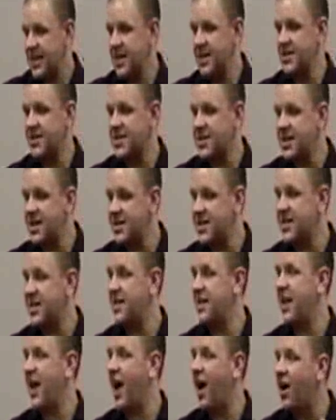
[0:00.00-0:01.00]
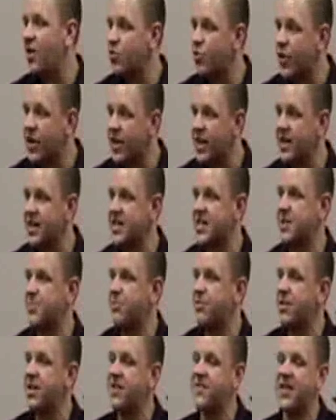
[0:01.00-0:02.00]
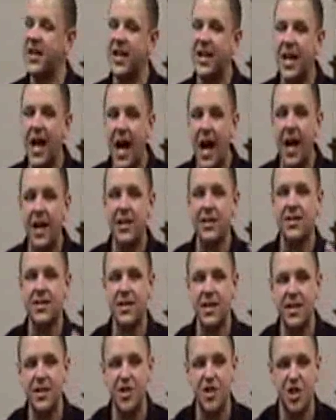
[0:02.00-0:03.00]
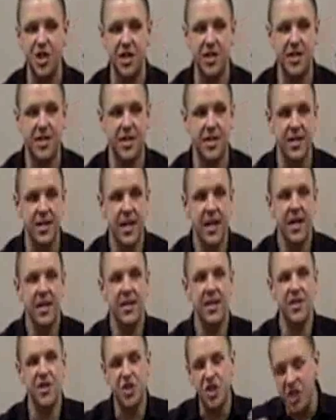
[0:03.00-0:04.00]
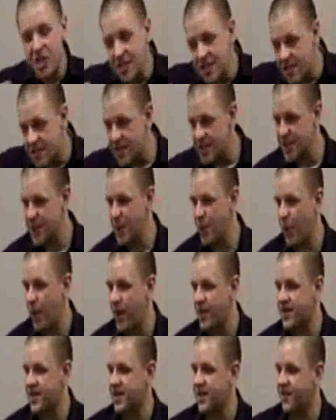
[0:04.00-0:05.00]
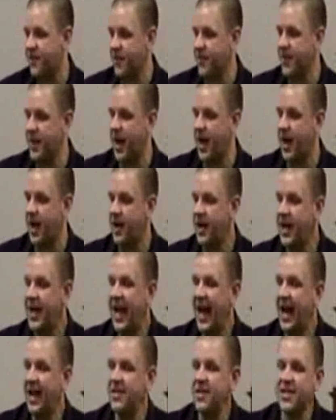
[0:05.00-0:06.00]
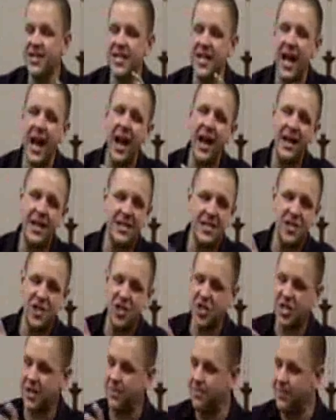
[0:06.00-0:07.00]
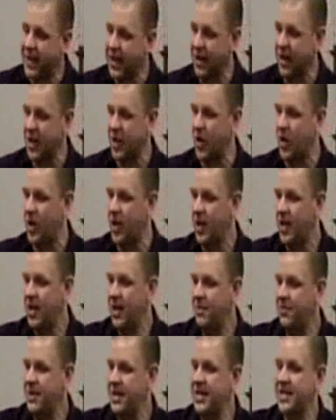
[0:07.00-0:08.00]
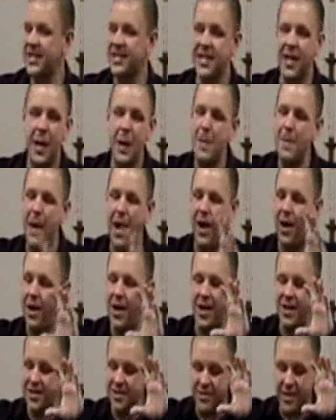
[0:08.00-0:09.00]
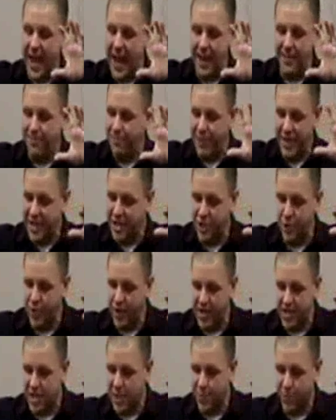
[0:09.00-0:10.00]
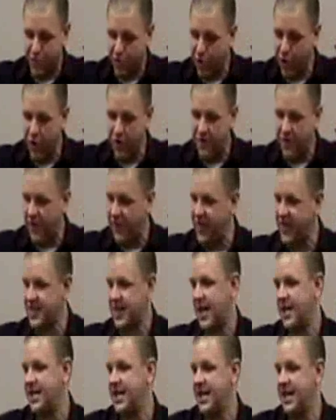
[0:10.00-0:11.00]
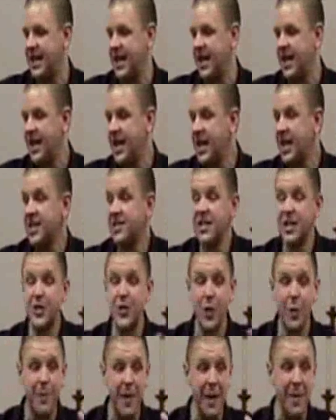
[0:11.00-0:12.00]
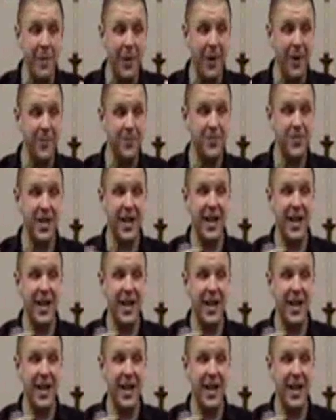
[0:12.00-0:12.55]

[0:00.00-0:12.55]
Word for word: consists in the unwillingness to believe that God has sent Jesus, that Jesus is the one sent from God. And the sign isn't just a miracle, but it's some unambiguous proof of his identity. Because let's remember,